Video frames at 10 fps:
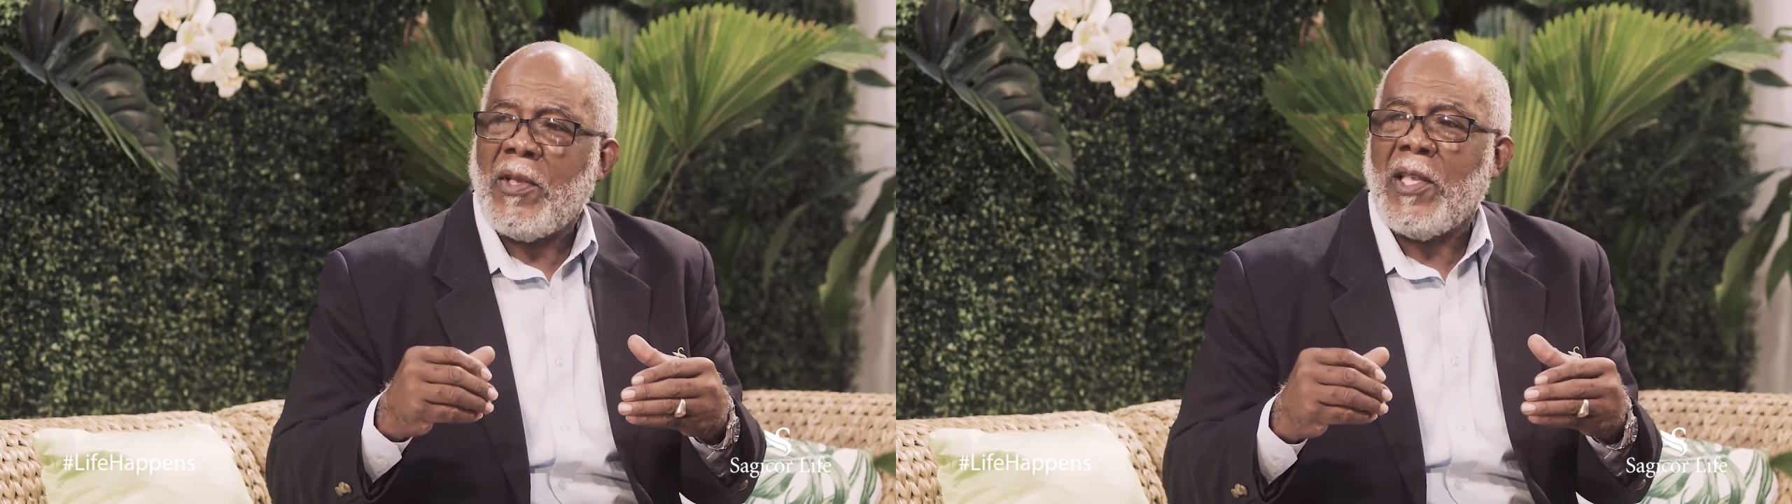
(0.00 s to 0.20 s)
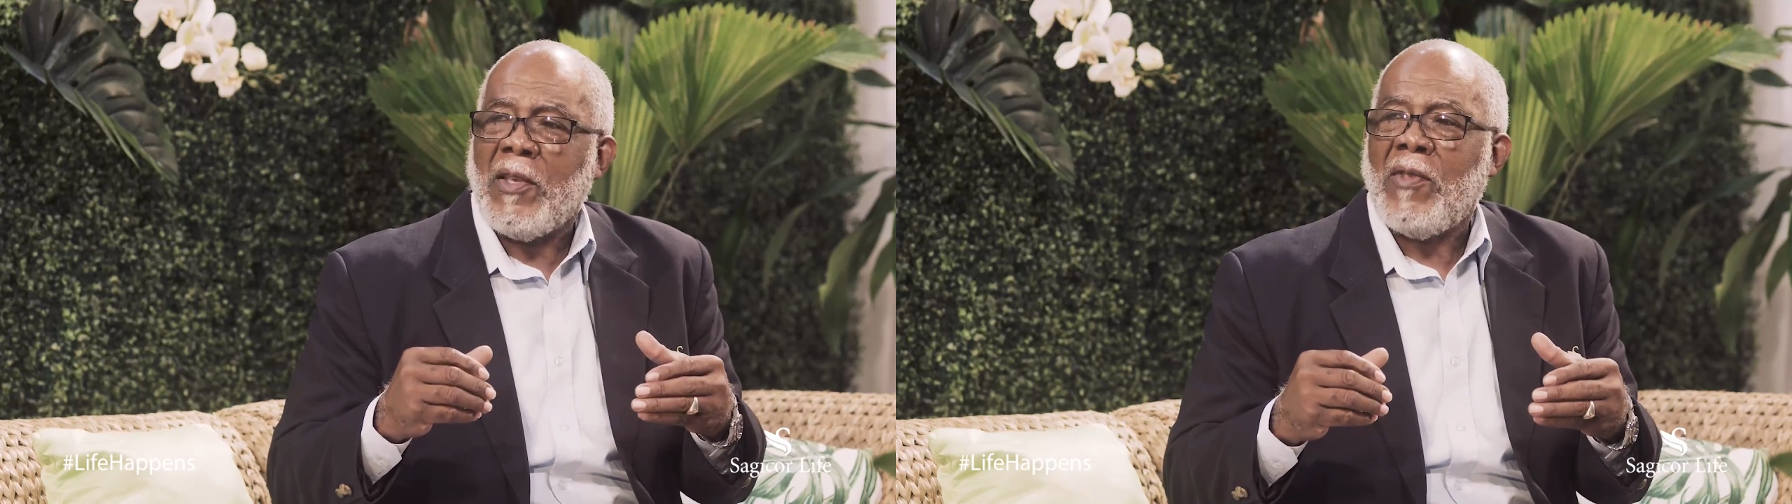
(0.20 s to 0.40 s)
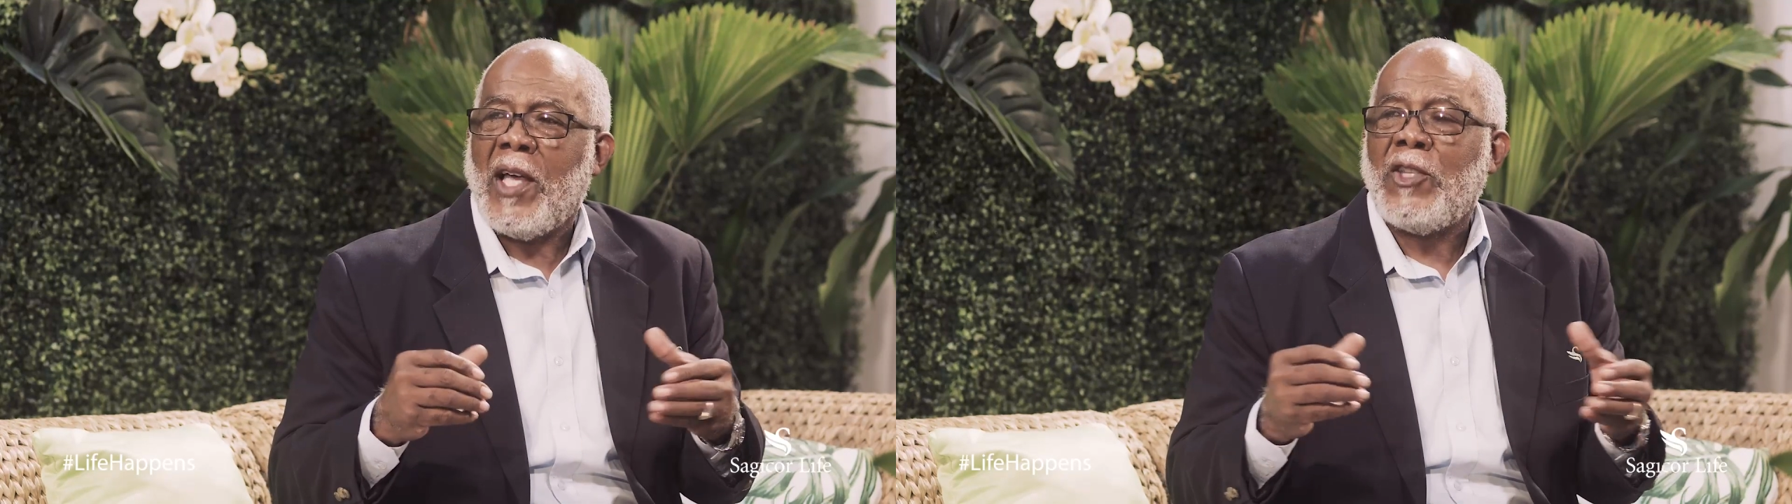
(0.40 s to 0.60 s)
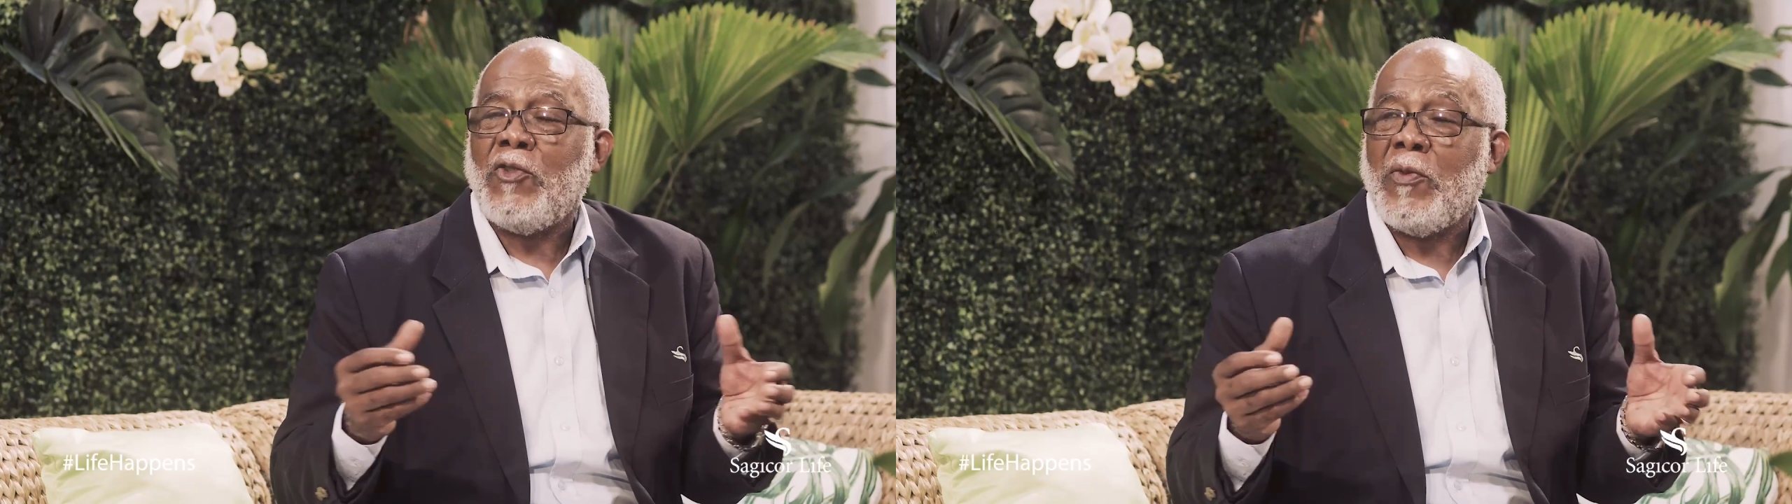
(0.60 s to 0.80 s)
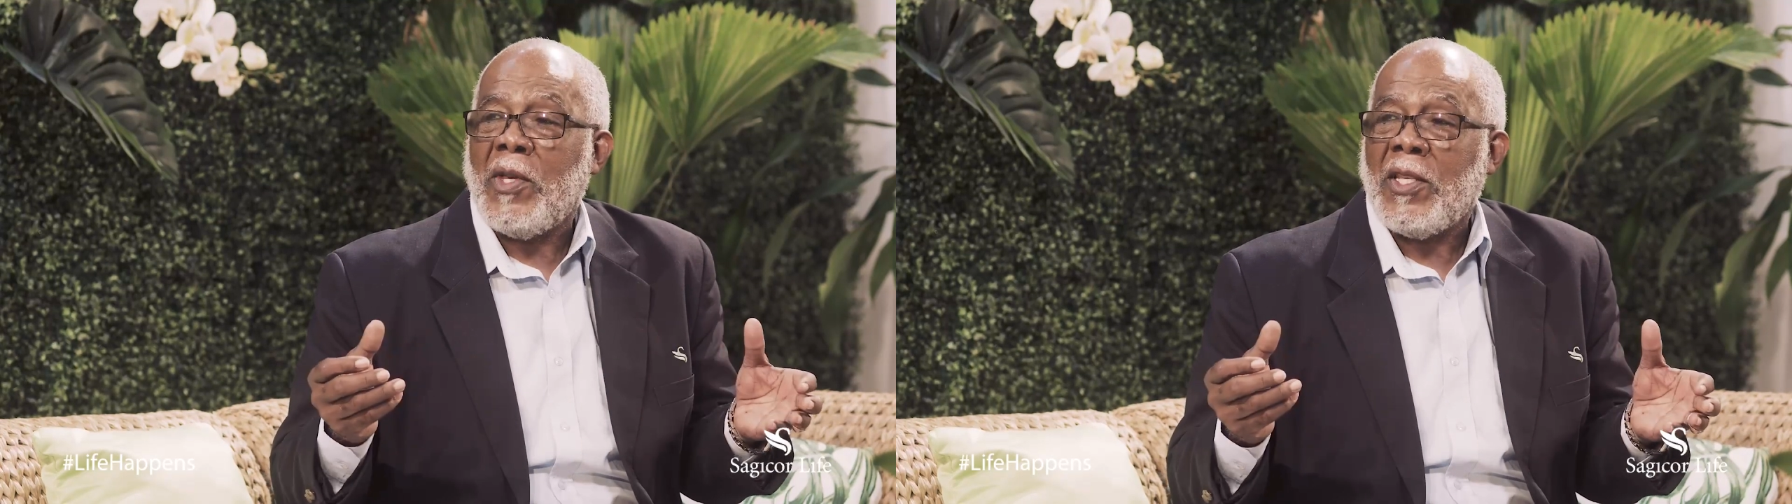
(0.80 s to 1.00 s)
belief that
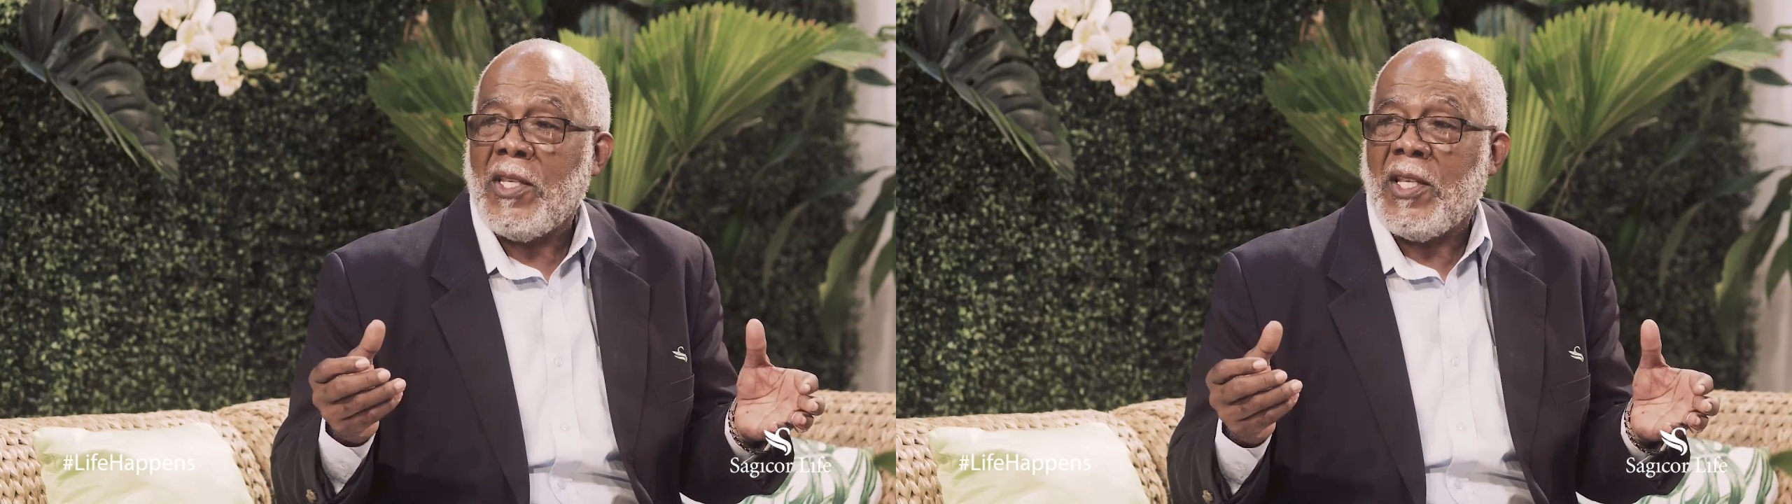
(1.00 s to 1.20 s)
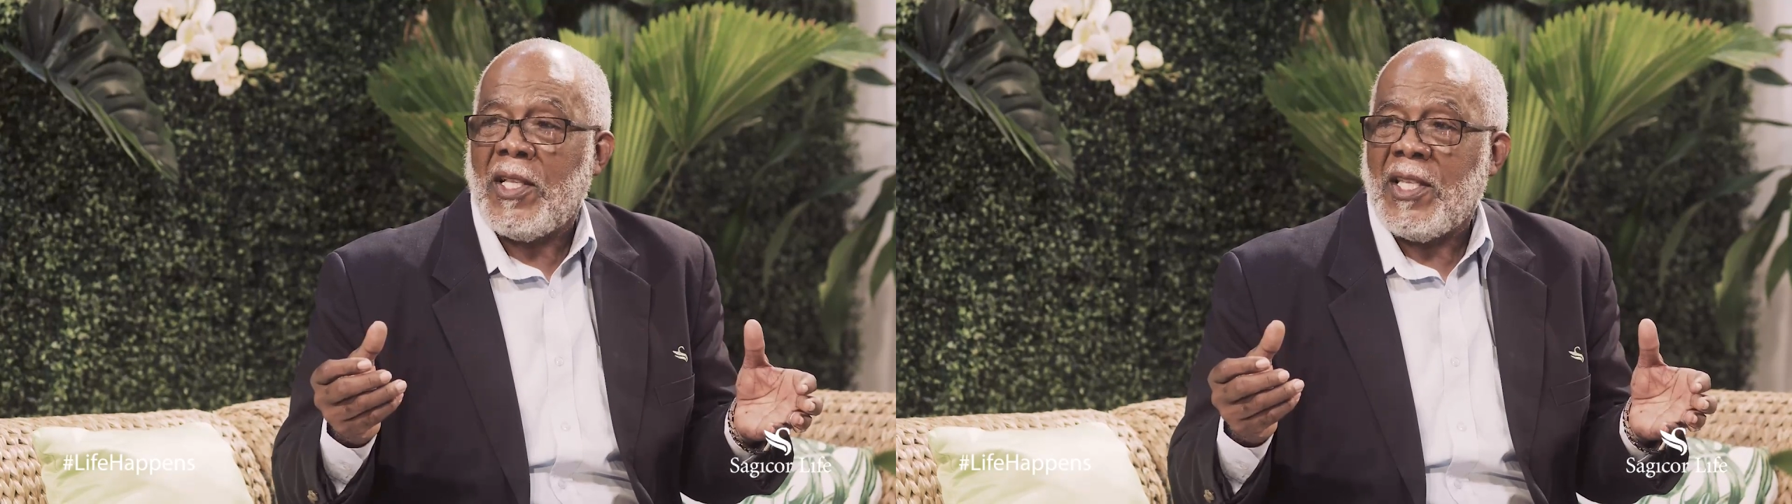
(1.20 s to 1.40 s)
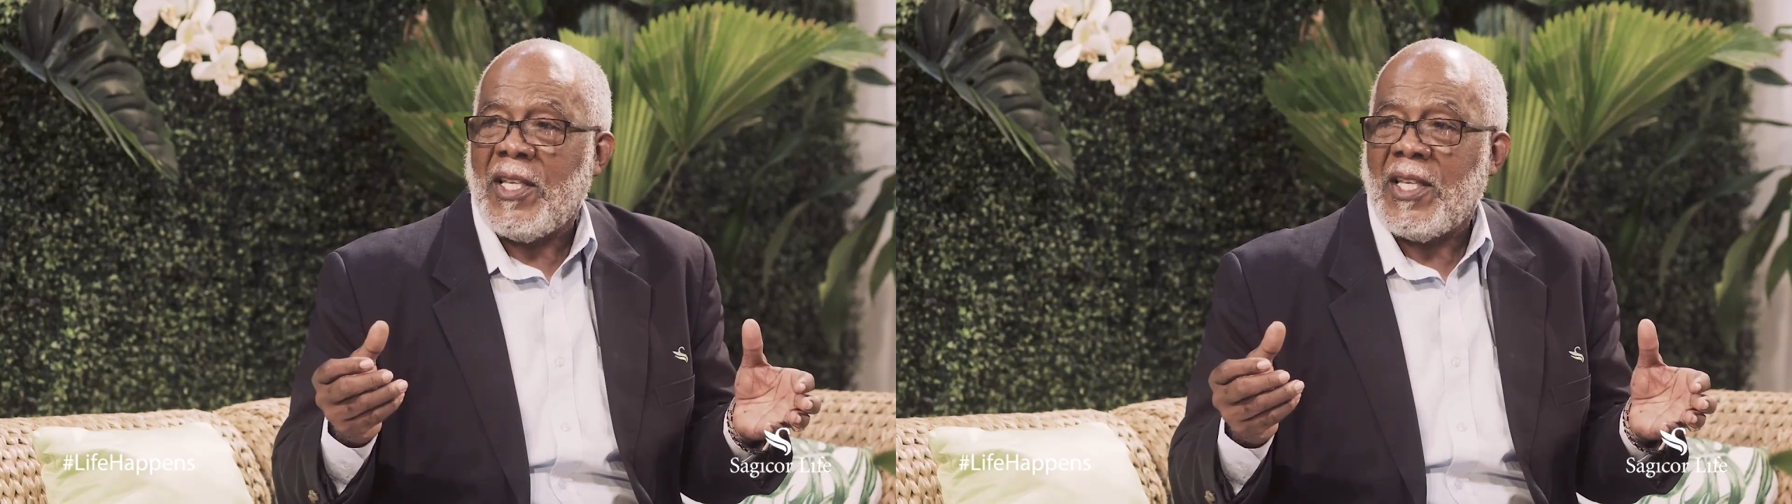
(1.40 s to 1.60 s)
she would be healed.